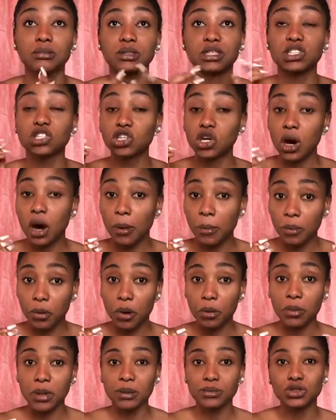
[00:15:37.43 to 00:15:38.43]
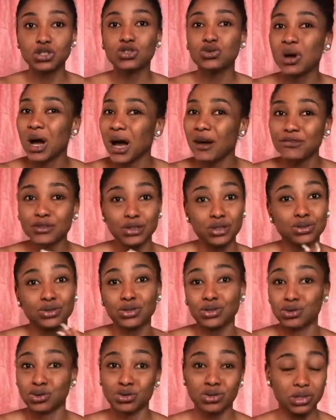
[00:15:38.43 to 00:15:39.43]
scar problems, you have to
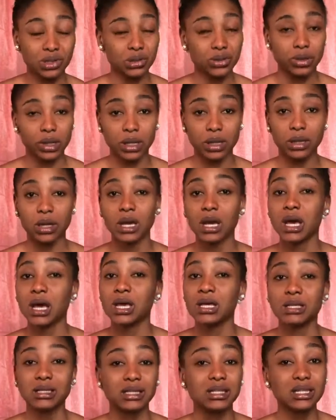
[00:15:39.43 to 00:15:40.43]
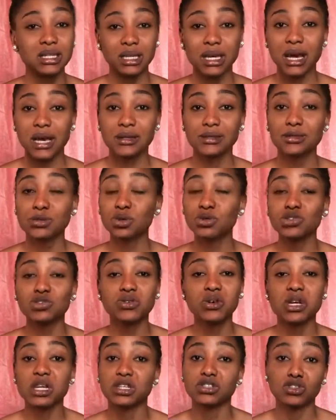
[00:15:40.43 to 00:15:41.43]
use sunscreen. See guys,
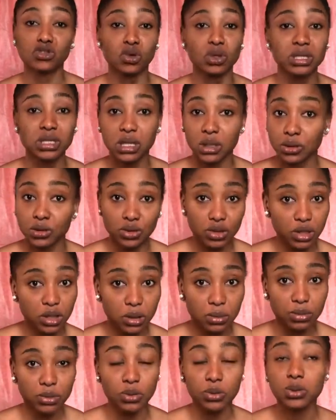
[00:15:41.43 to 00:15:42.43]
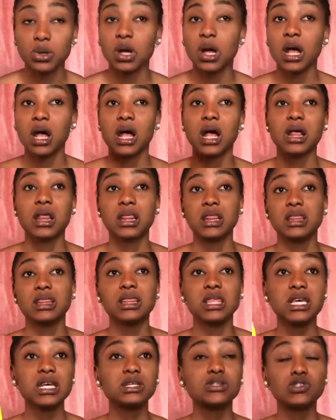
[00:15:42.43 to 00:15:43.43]
sunscreen is not negotiable.
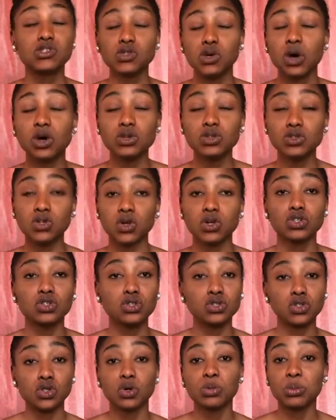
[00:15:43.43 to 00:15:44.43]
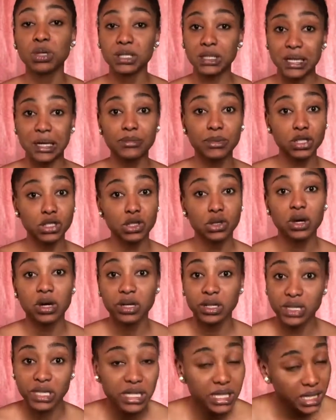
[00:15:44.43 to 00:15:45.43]
The sun does so much damage to
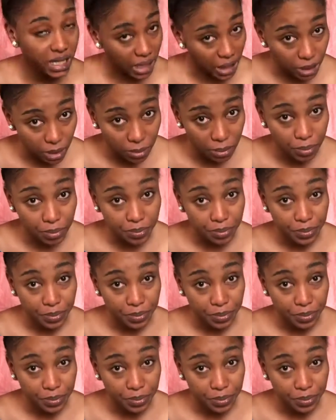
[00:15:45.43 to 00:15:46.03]
our skin.